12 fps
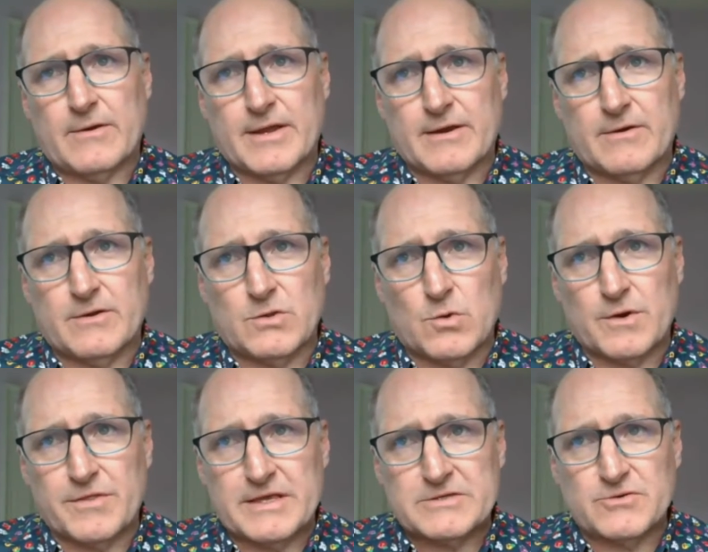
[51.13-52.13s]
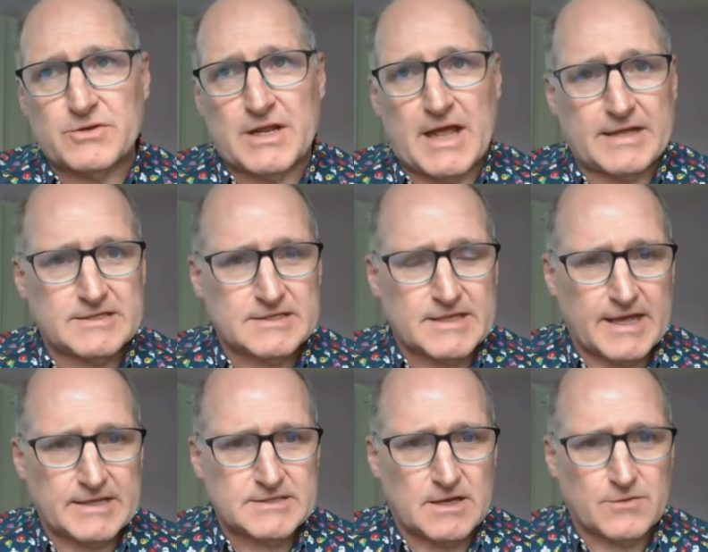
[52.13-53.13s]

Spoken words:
here in northeastern United States,